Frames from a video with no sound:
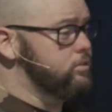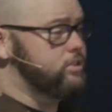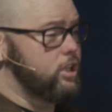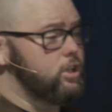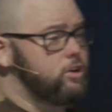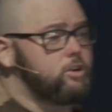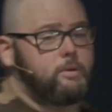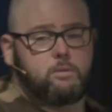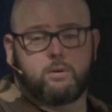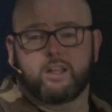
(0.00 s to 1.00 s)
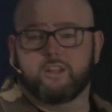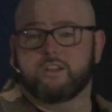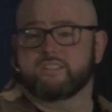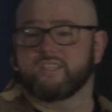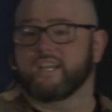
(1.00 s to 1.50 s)
to learn about what it
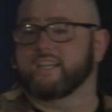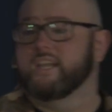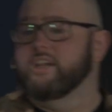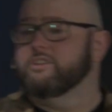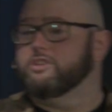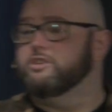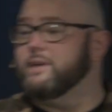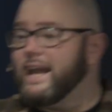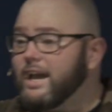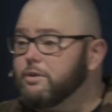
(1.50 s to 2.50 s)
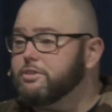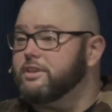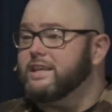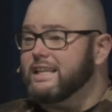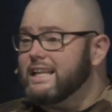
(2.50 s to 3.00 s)
looks like to do
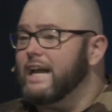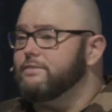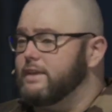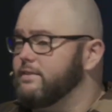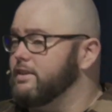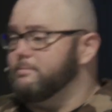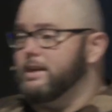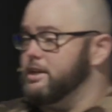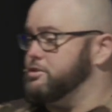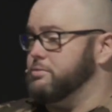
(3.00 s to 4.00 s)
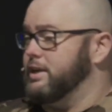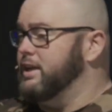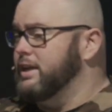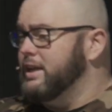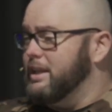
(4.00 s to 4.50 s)
healthy, life giving ministry.
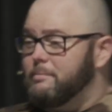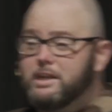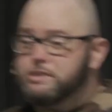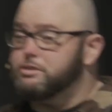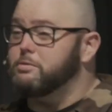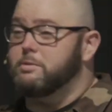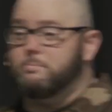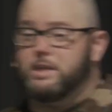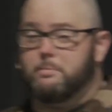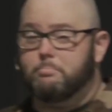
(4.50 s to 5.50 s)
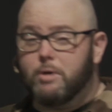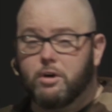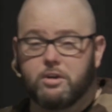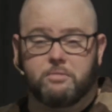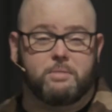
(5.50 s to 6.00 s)
That ministry wouldn't be a
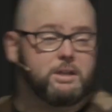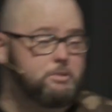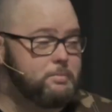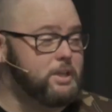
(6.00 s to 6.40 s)
burden, but it would be a